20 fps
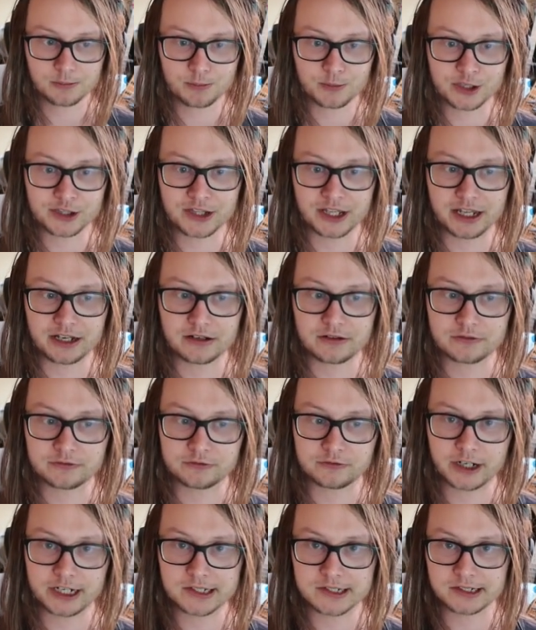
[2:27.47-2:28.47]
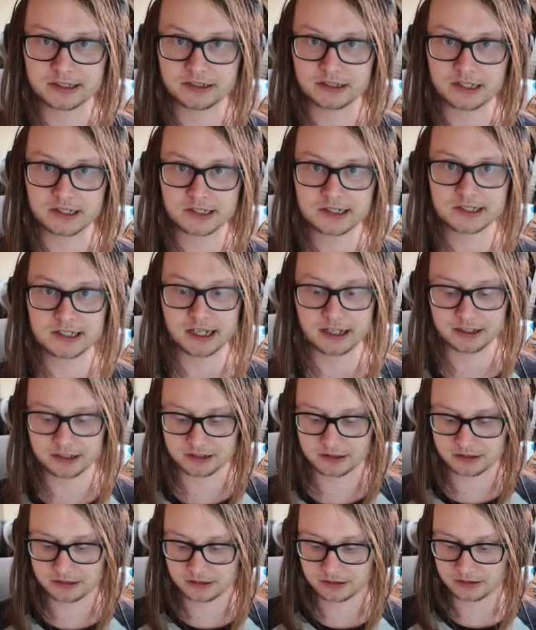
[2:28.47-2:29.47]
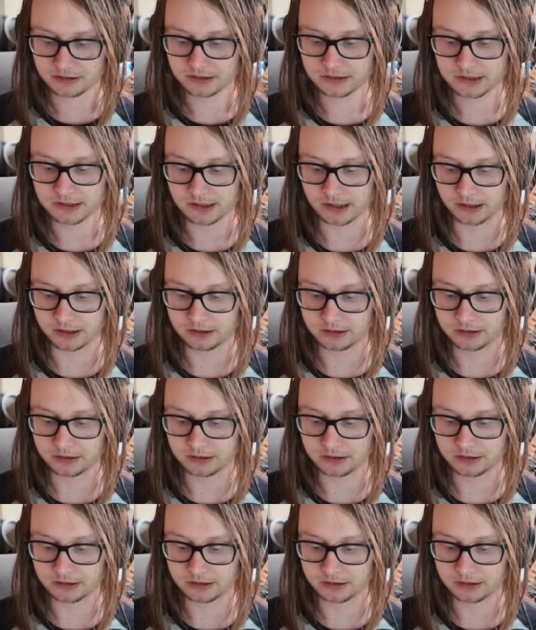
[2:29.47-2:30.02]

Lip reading: but then raising the sixth. So